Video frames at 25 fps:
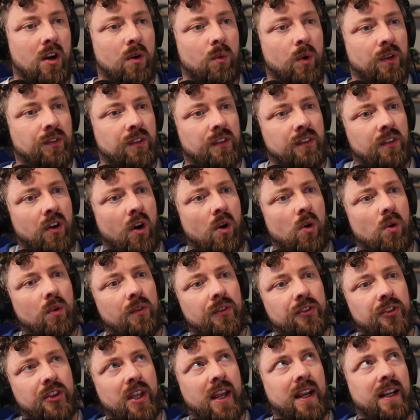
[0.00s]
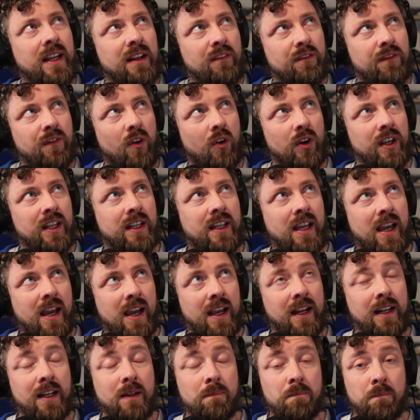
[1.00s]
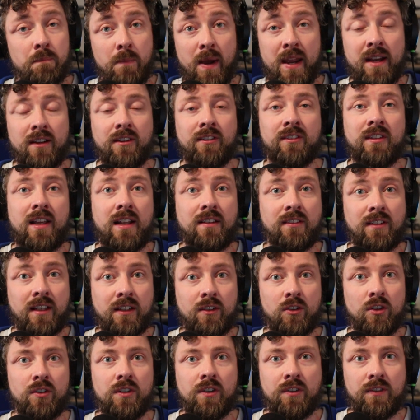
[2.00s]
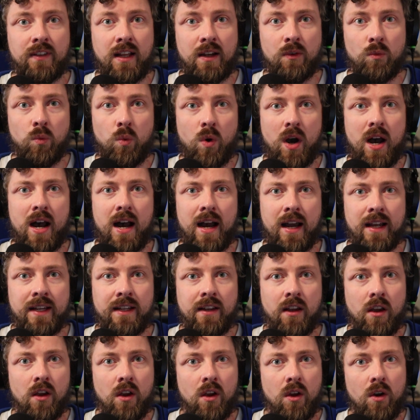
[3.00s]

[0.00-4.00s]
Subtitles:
Whereas this whole thing in 40k, and it makes sense, I can understand why,